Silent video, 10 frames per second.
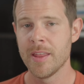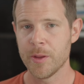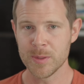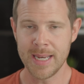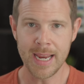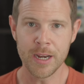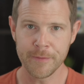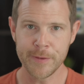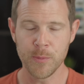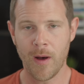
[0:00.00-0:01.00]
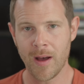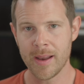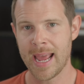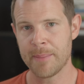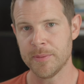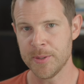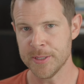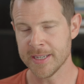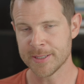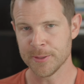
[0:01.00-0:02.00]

There was an interview on Apple Music.